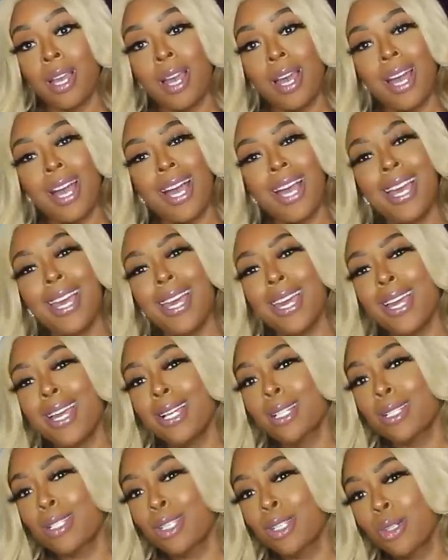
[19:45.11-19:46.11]
I
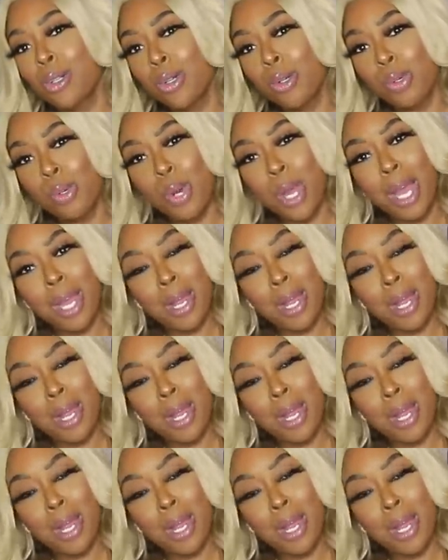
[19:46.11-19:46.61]
had to.